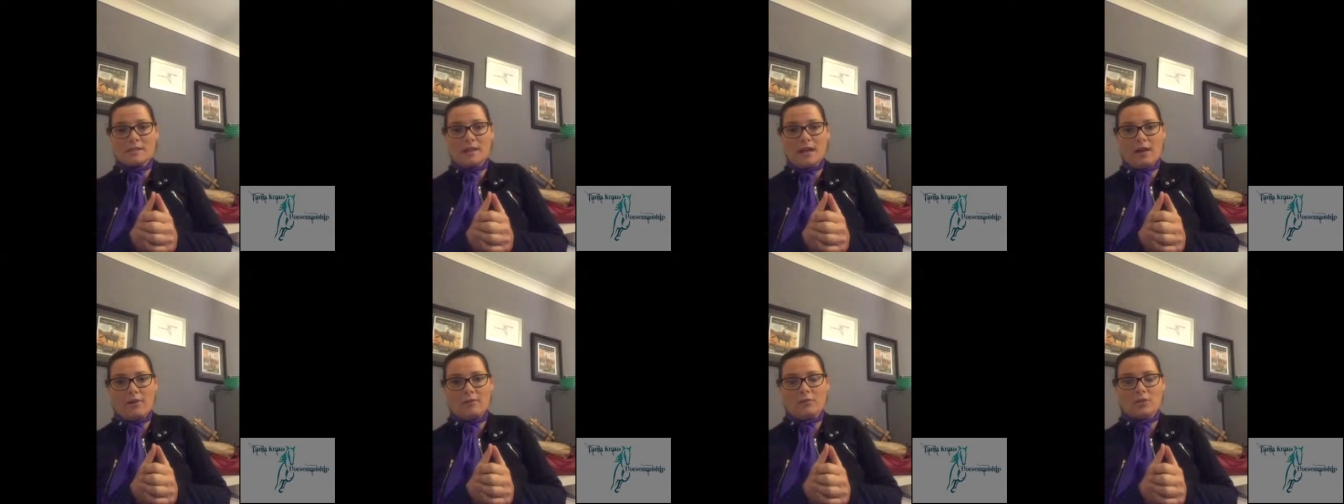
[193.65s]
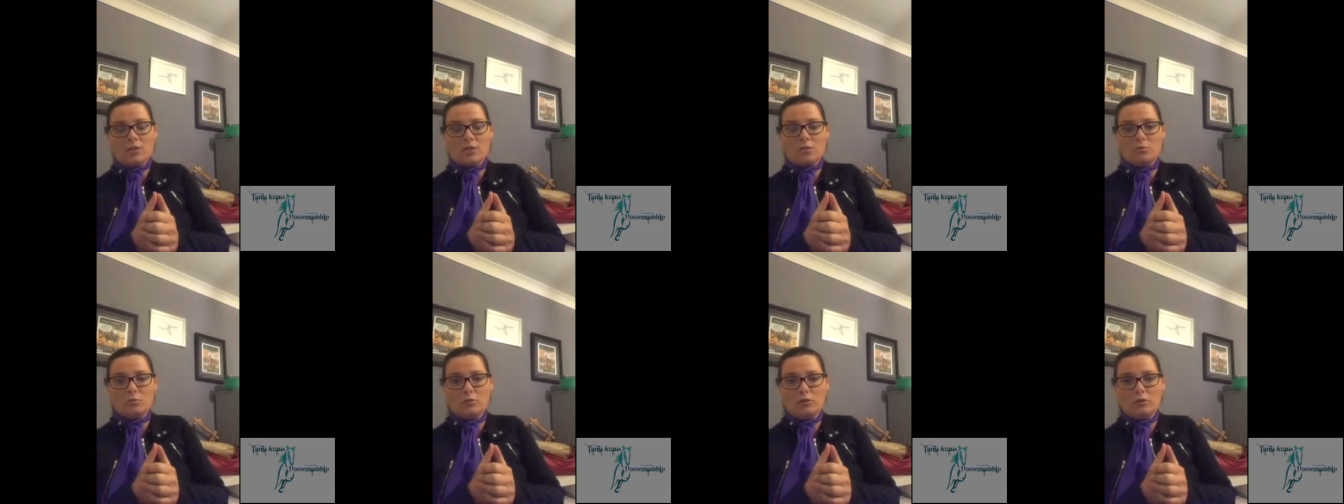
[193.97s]
and
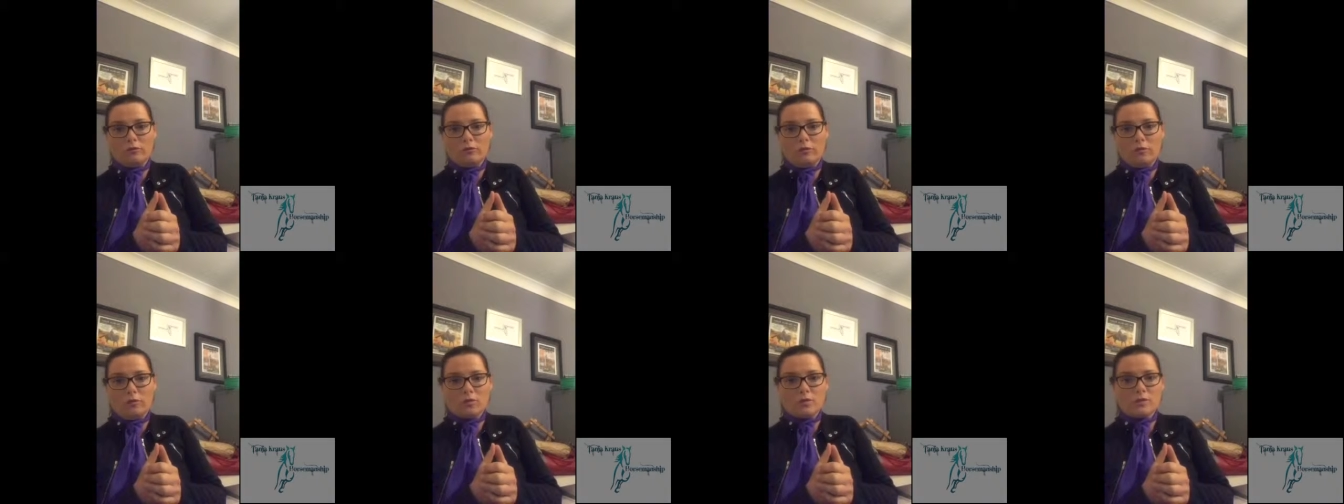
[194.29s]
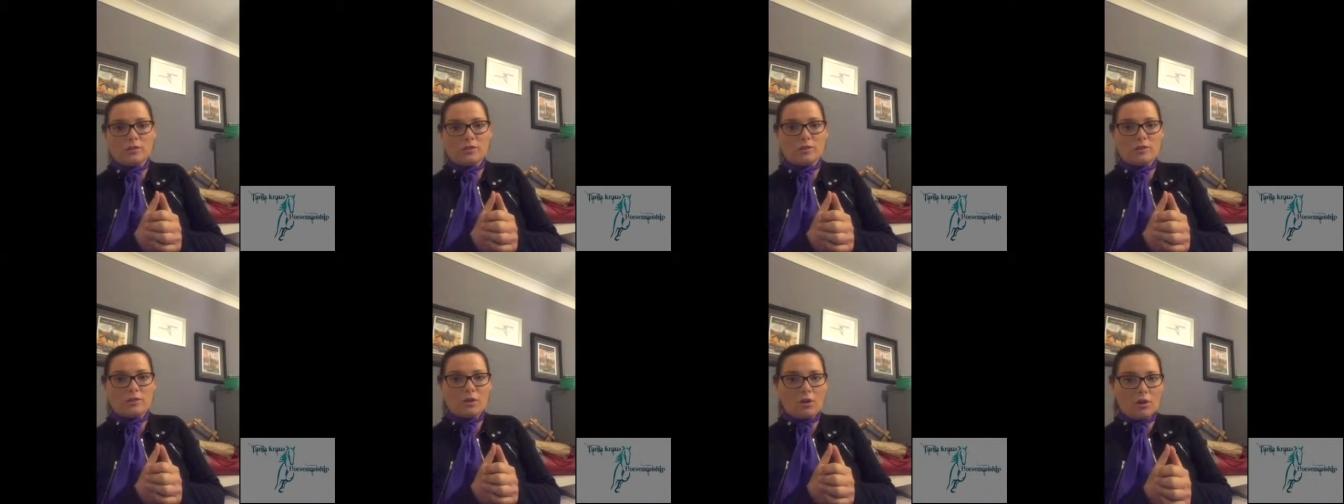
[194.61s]
having to move
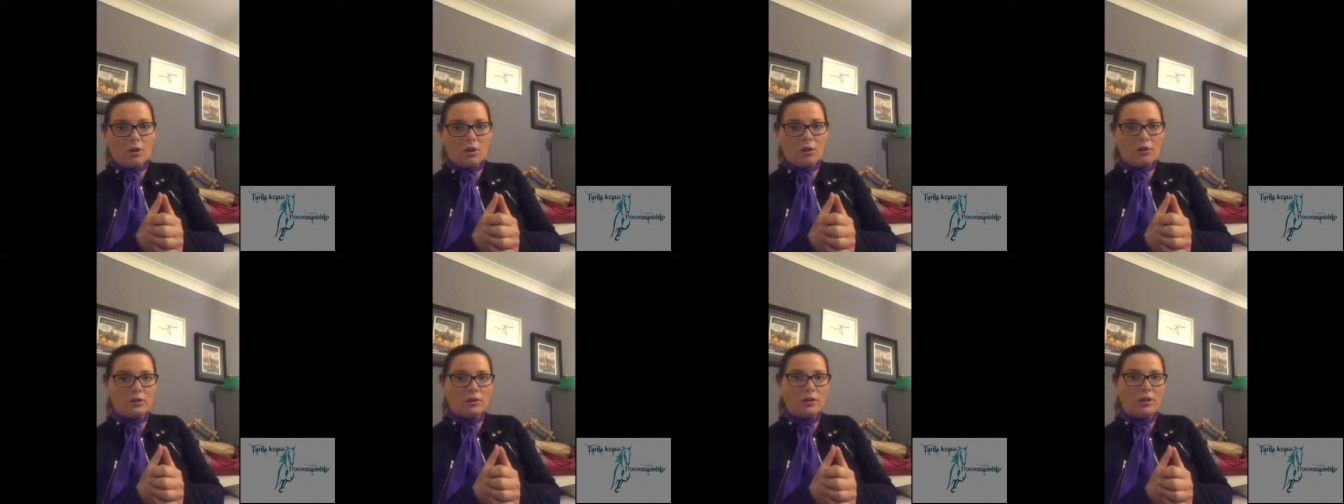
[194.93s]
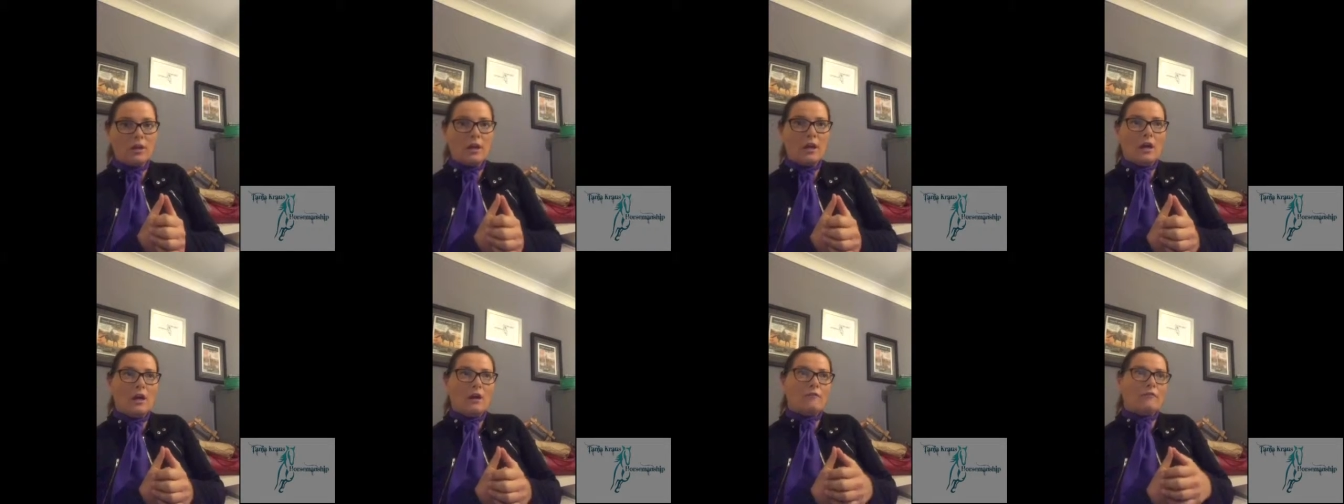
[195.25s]
horses on,
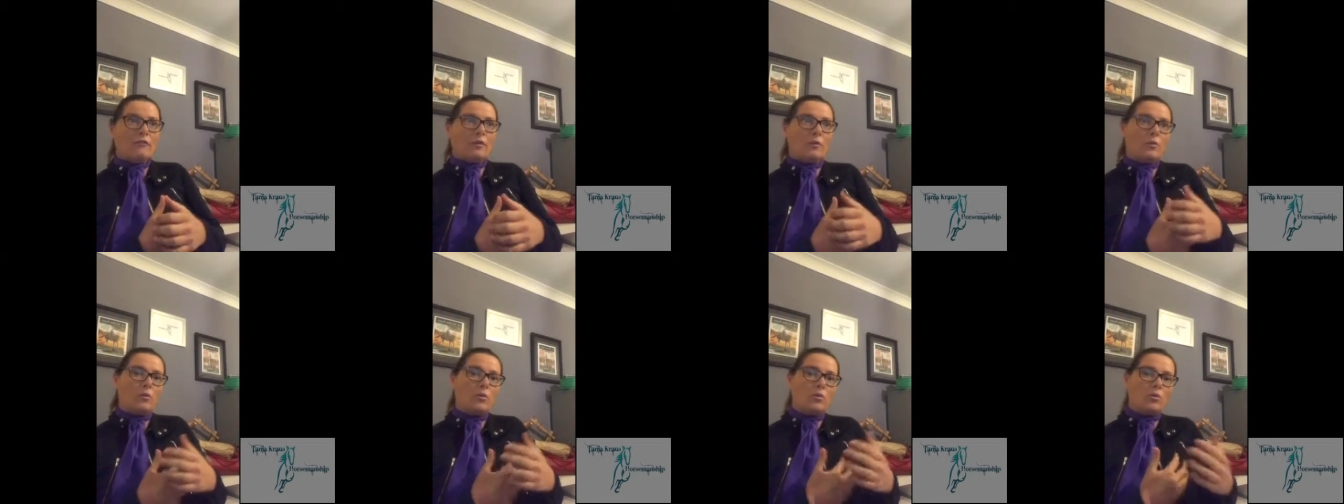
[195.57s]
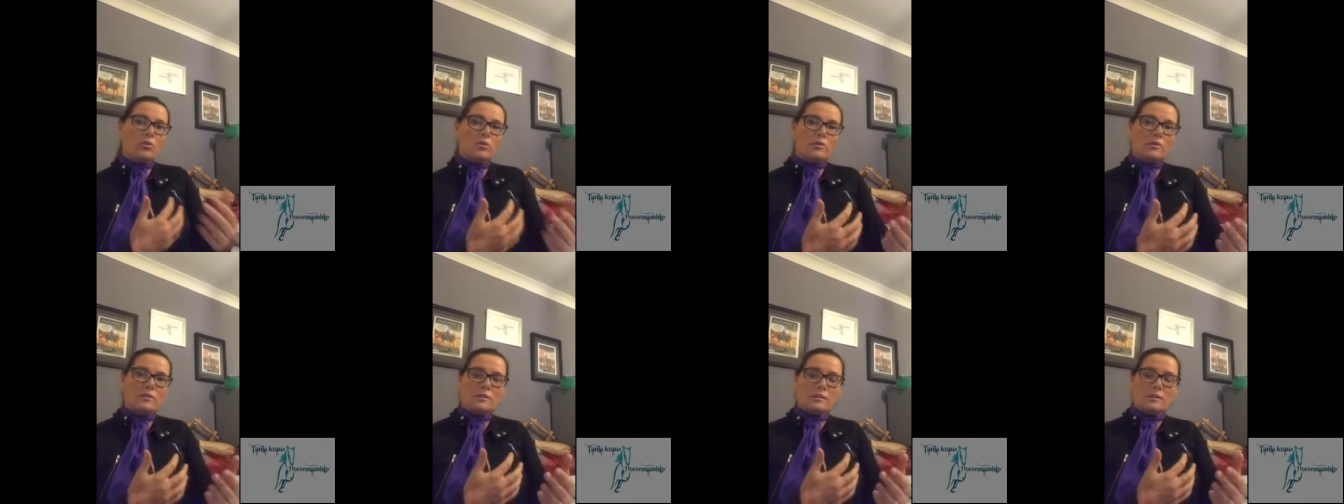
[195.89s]
from
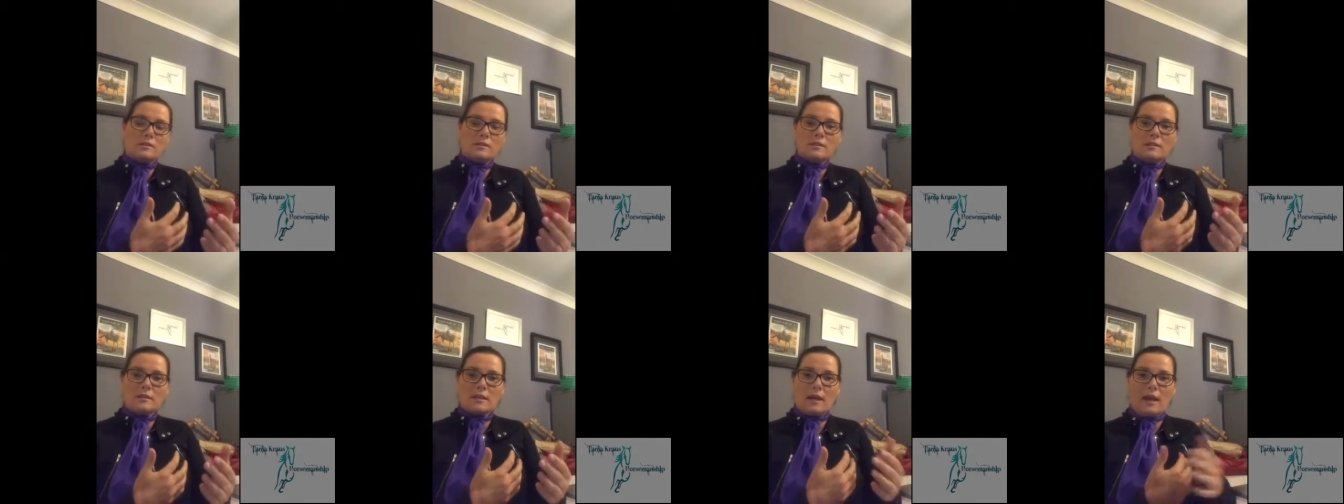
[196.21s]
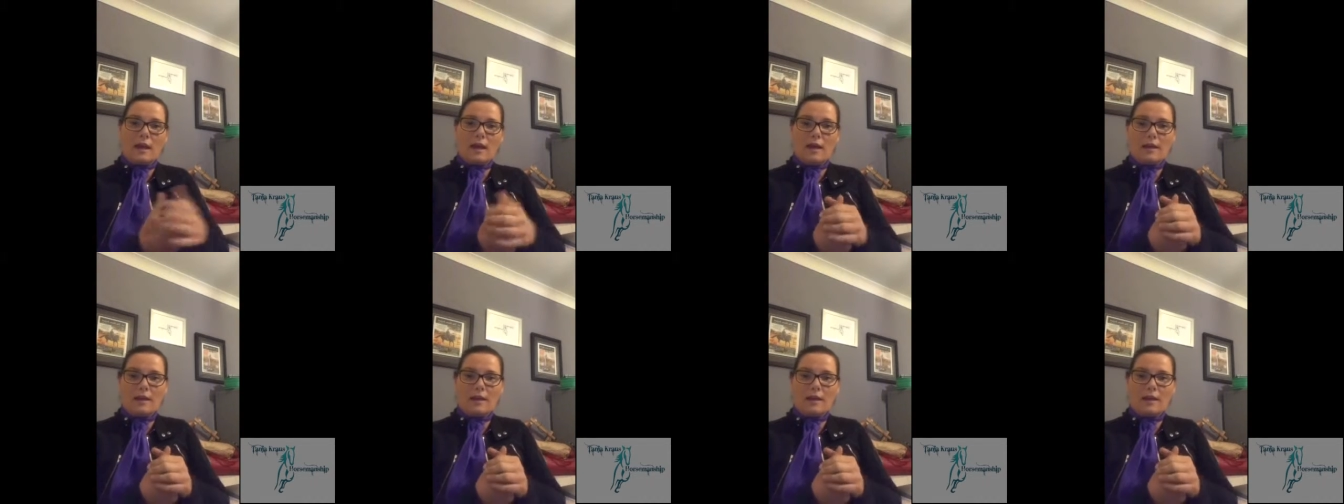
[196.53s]
horses